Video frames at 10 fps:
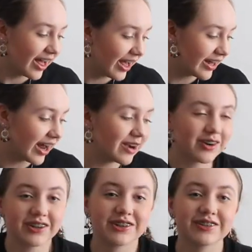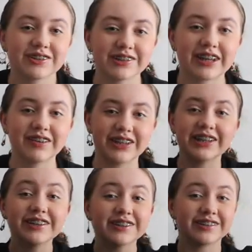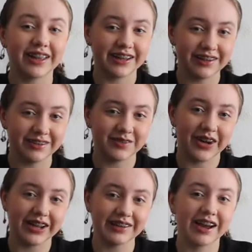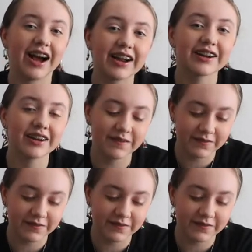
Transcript: And I want to just give a huge thank you to my entire